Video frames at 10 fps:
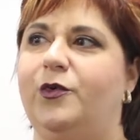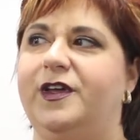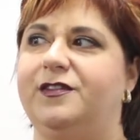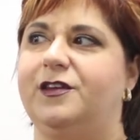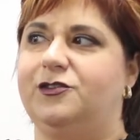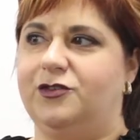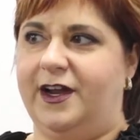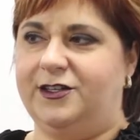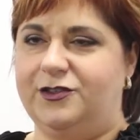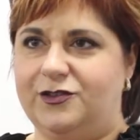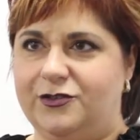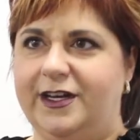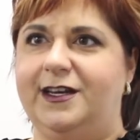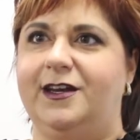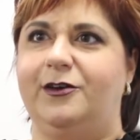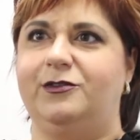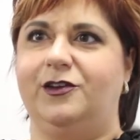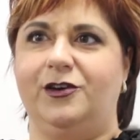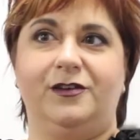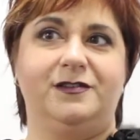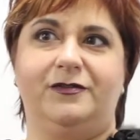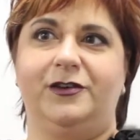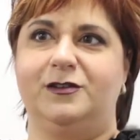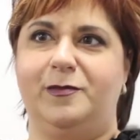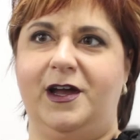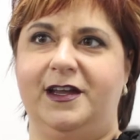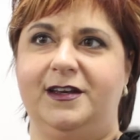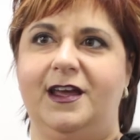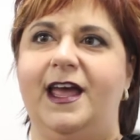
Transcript: with trying to straighten out the curves of your spine.